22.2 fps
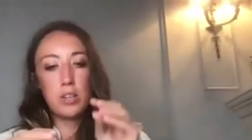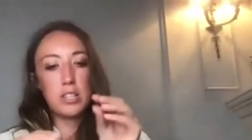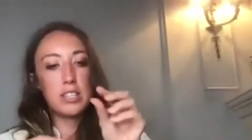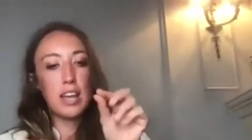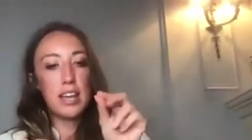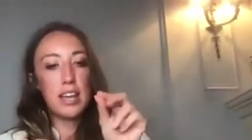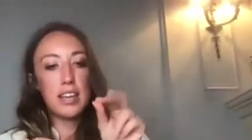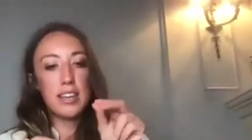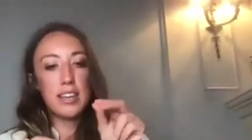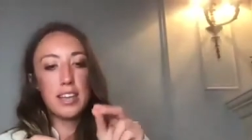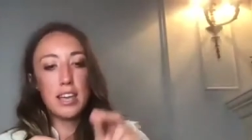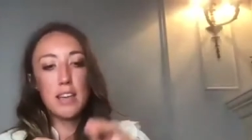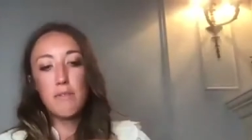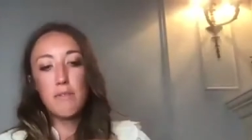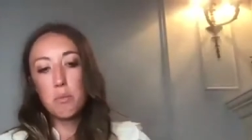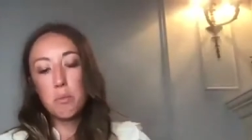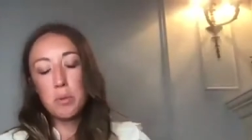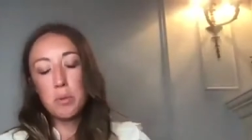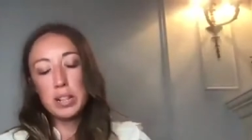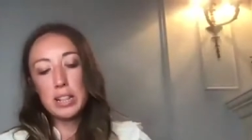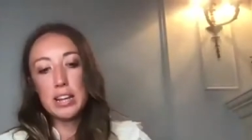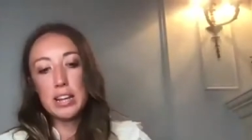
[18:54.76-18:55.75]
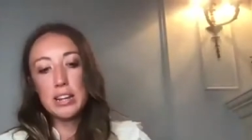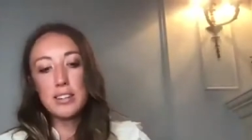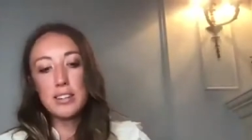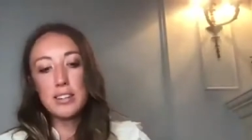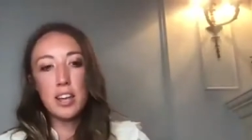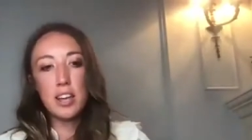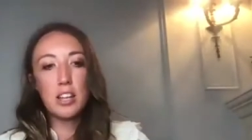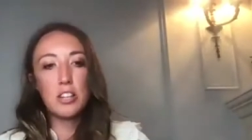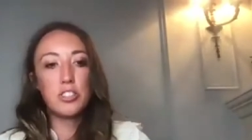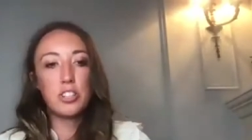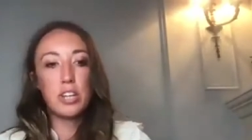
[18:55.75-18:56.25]
It's like even with the
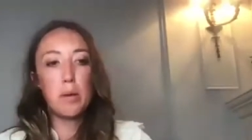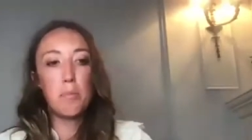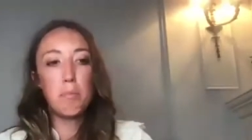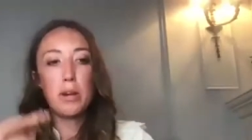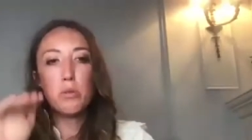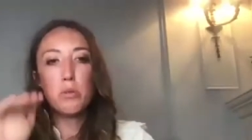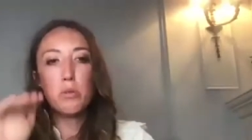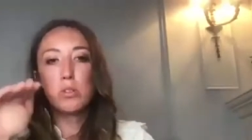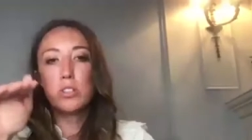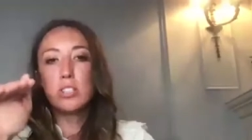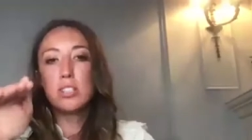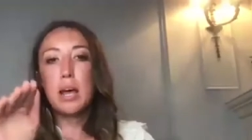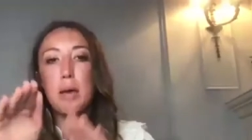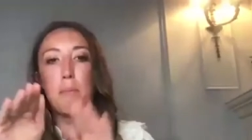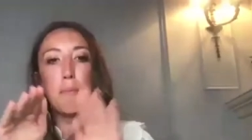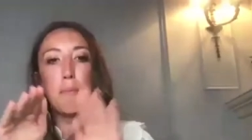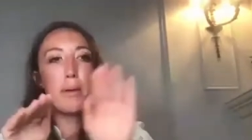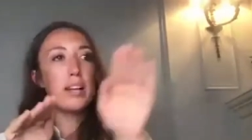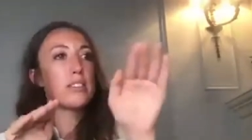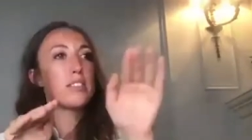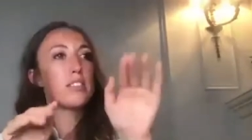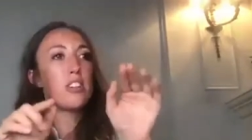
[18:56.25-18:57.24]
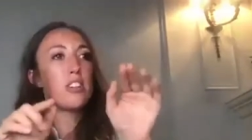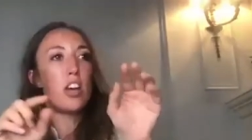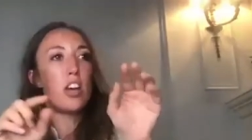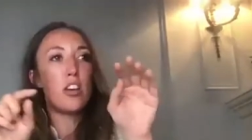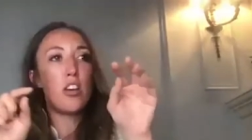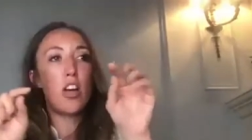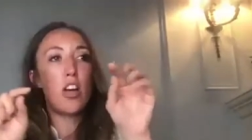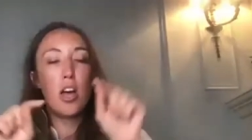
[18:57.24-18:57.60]
internship, little stepping stone.